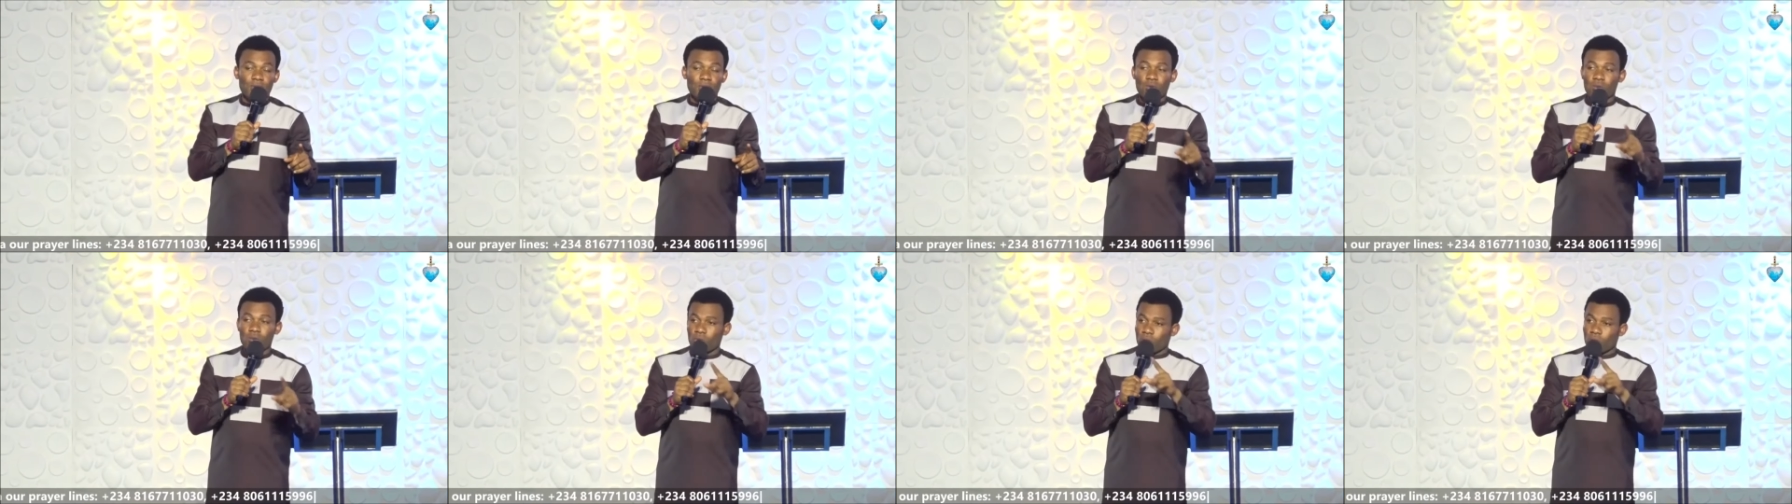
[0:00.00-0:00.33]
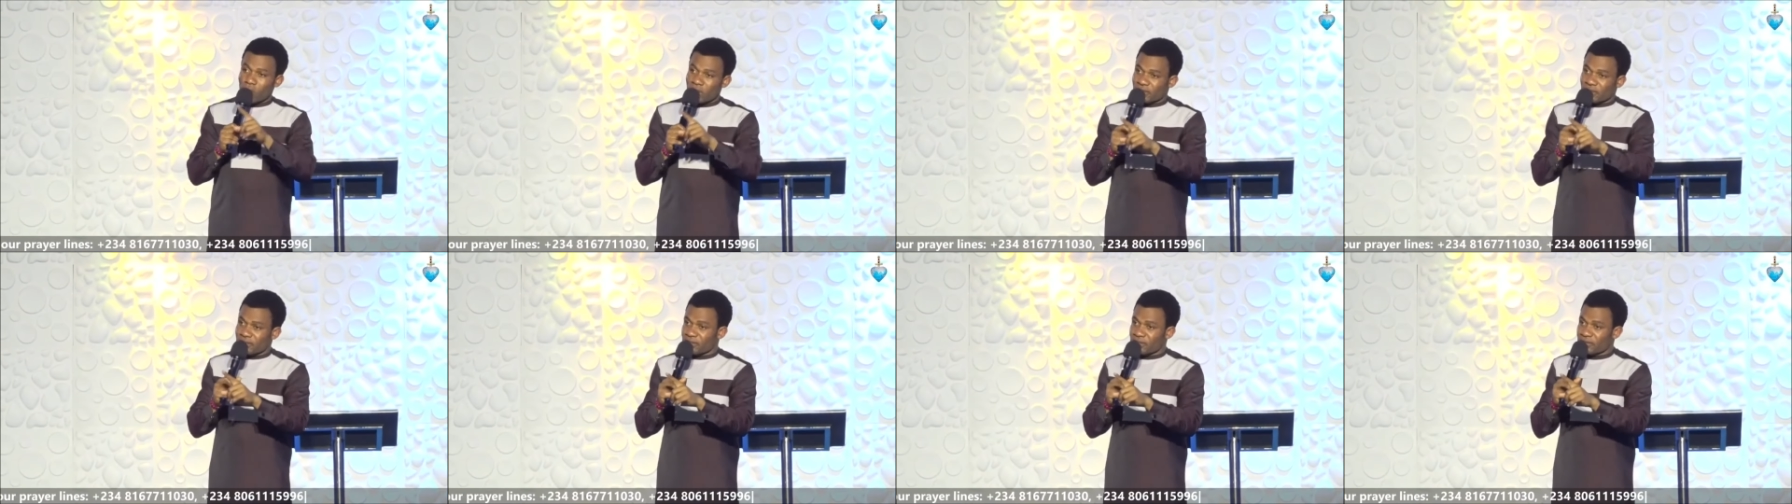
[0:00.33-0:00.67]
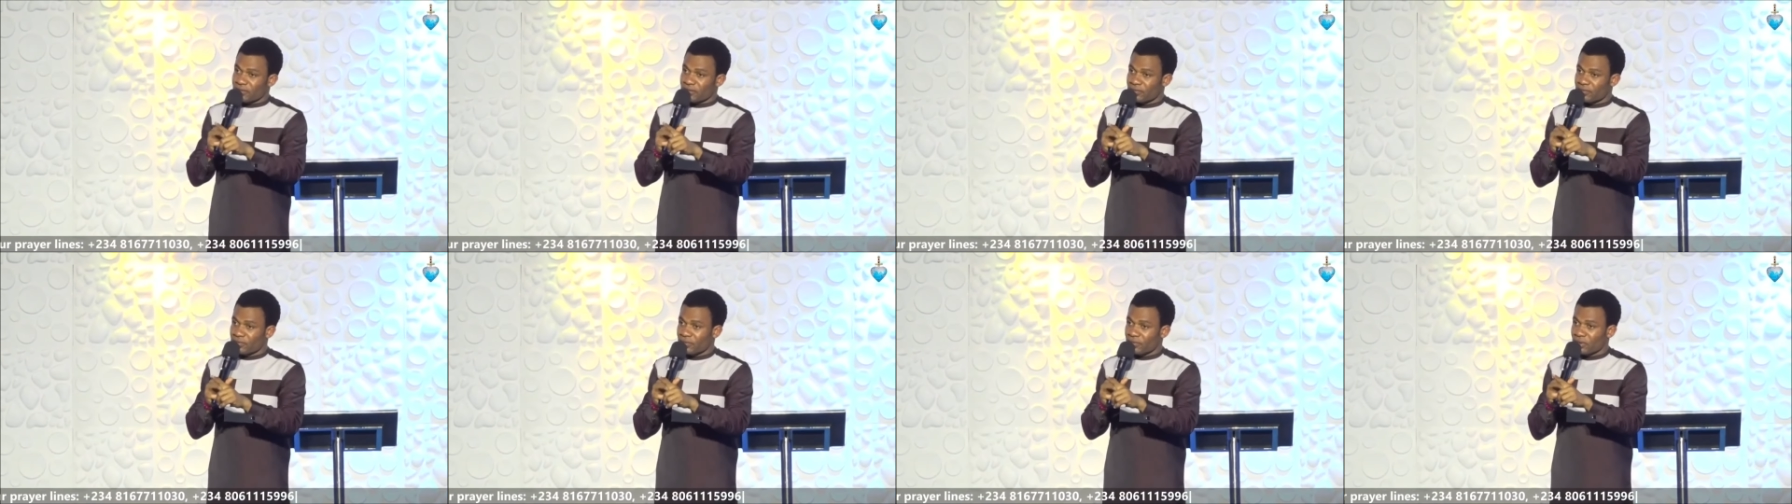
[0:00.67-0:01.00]

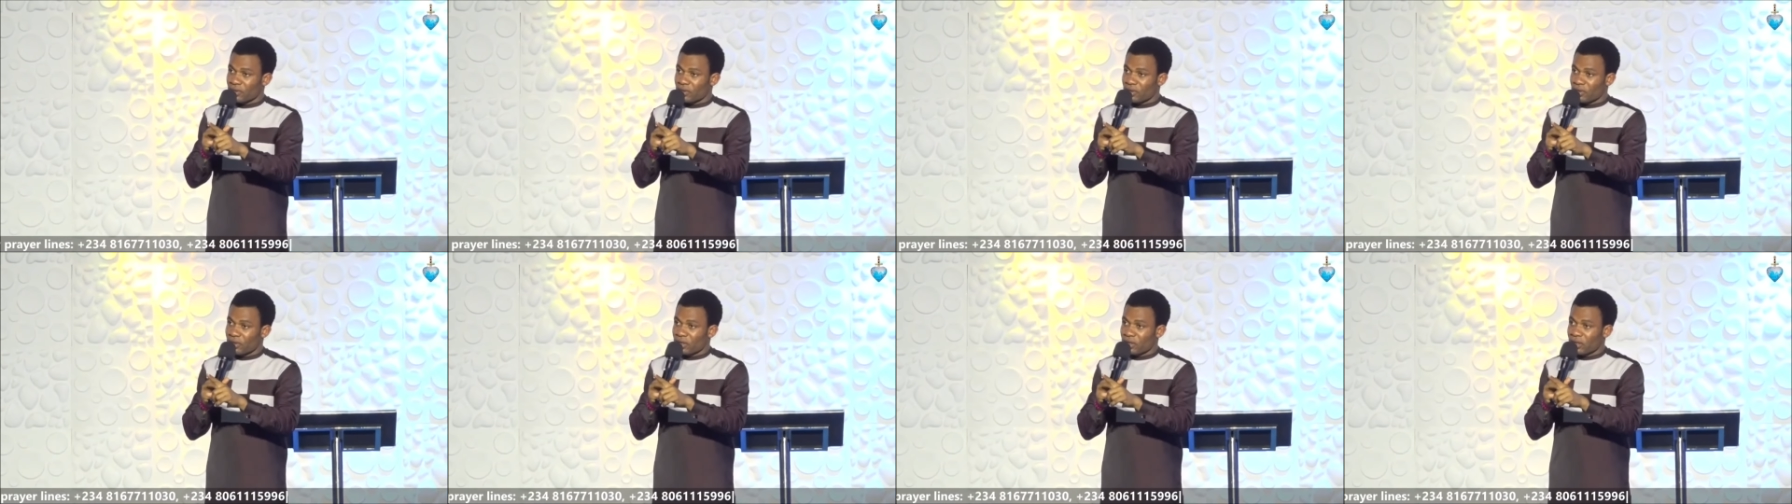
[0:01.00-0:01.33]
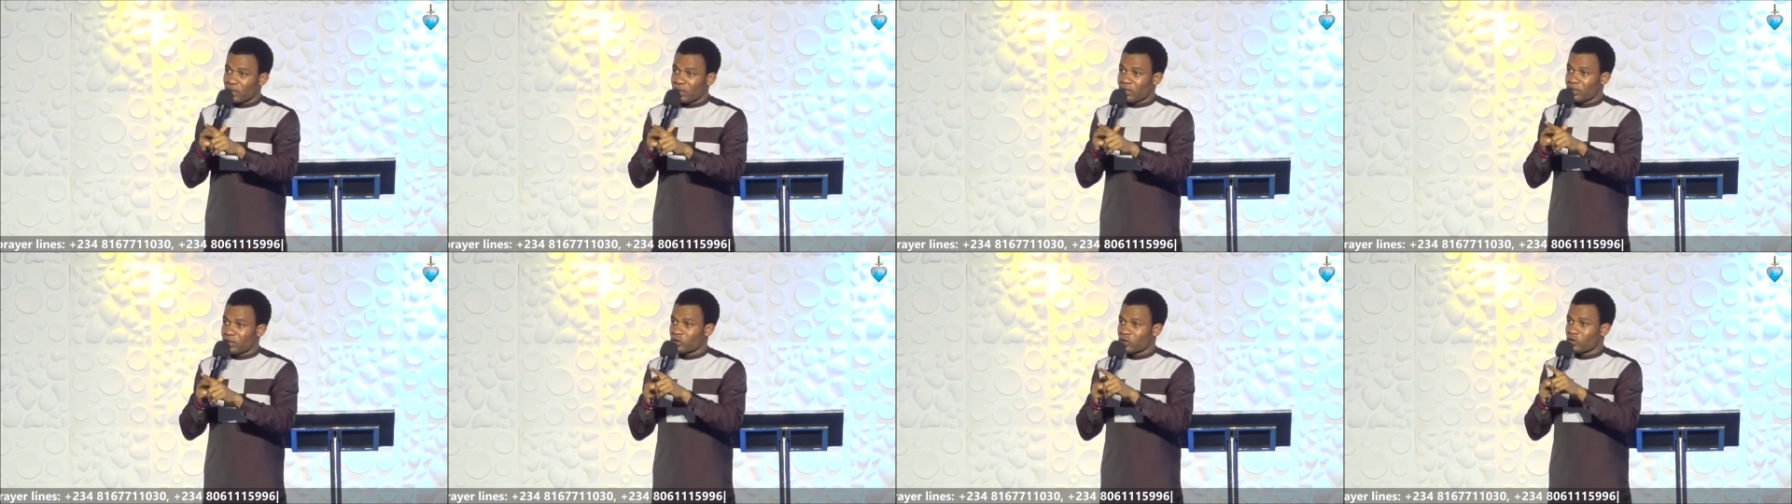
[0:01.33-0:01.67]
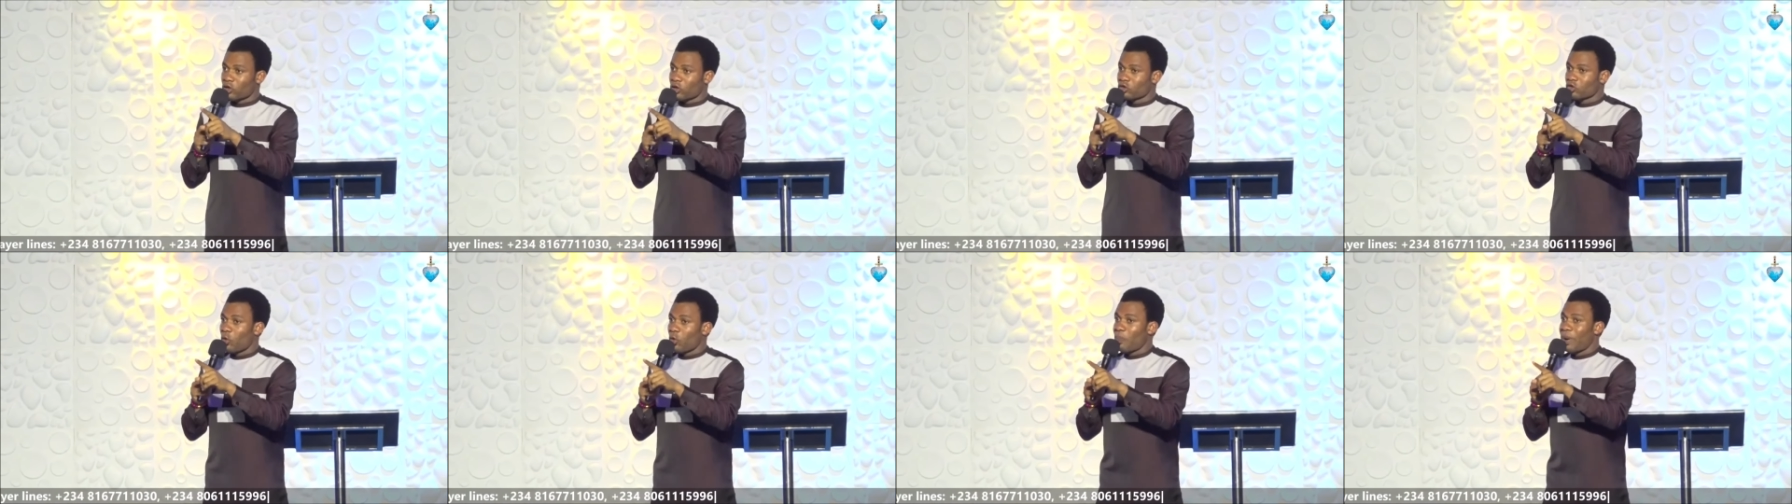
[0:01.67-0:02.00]
Weight is
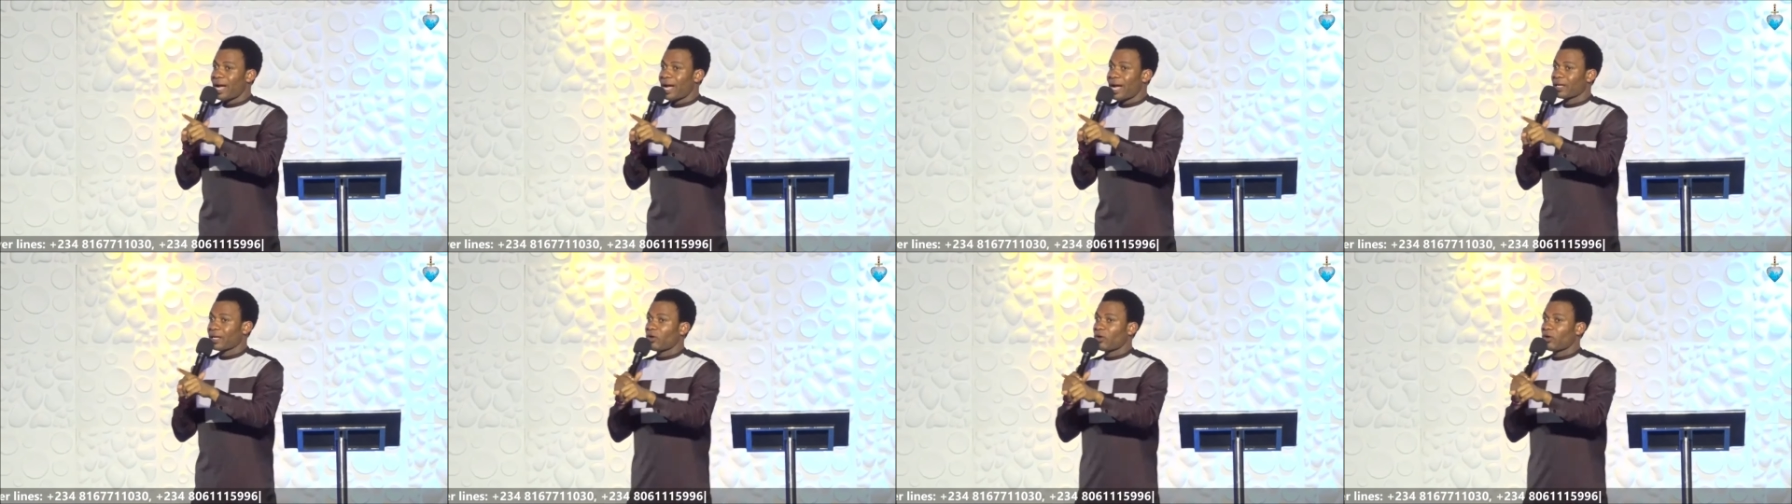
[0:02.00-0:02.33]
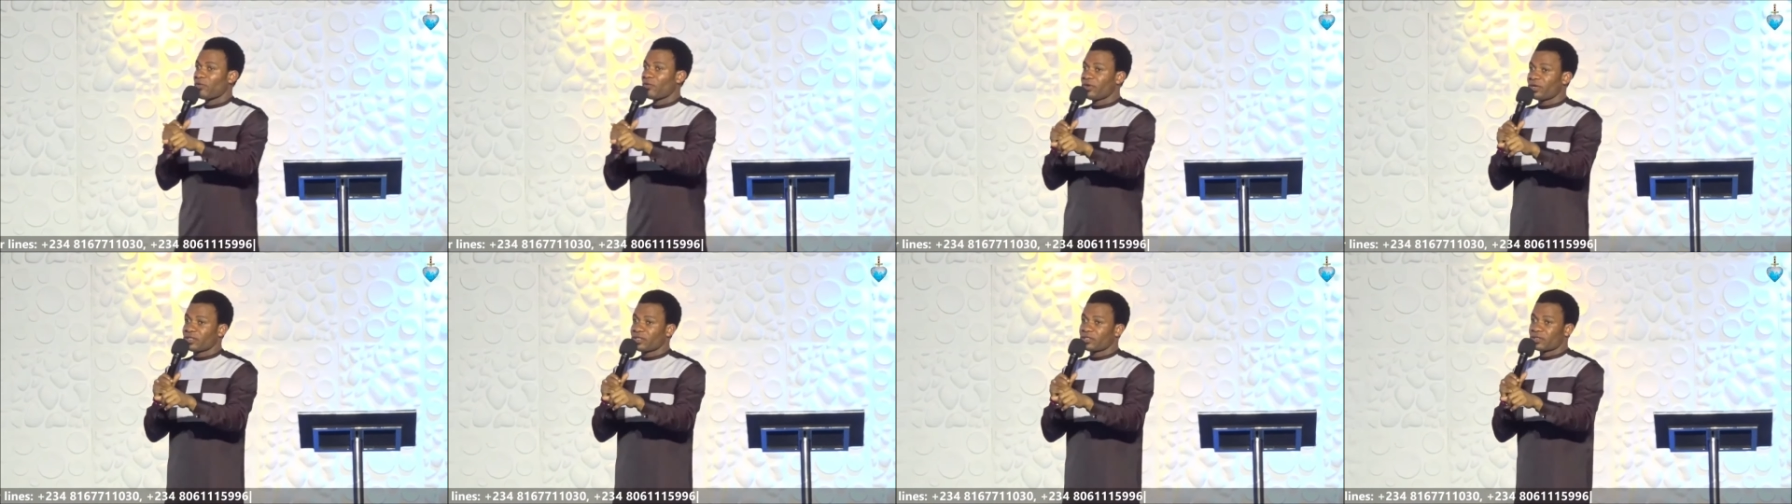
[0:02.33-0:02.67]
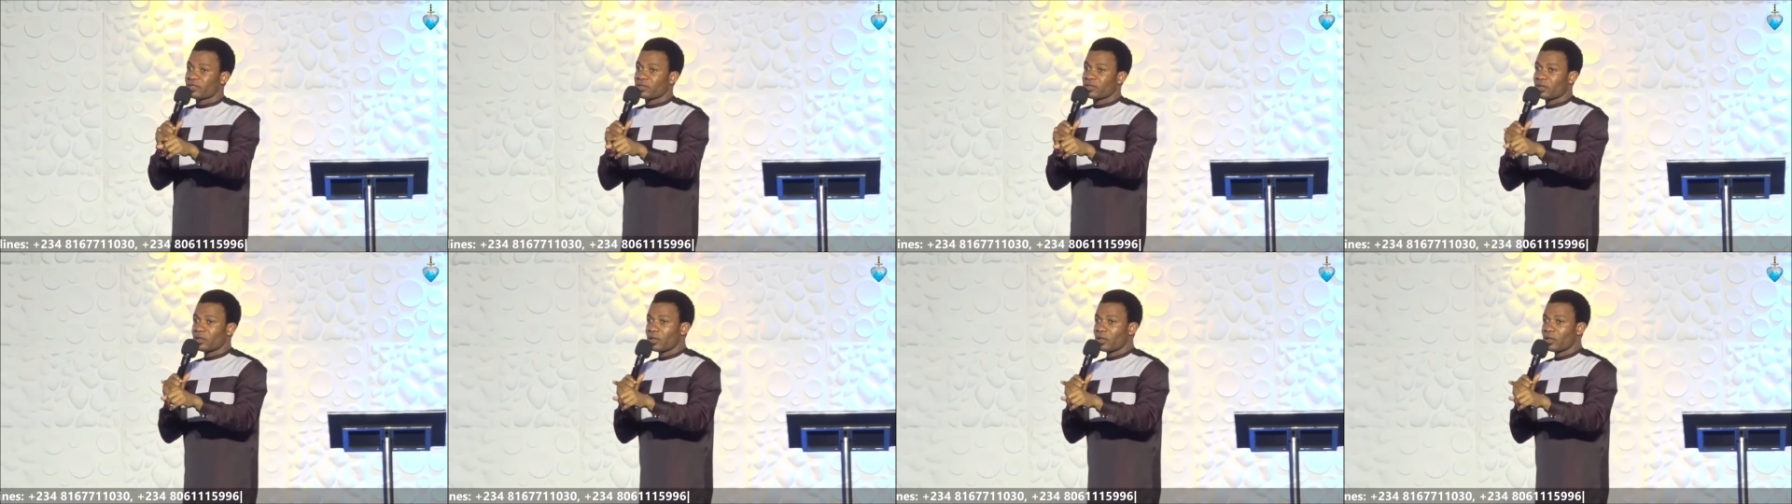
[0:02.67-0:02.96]
also part of it.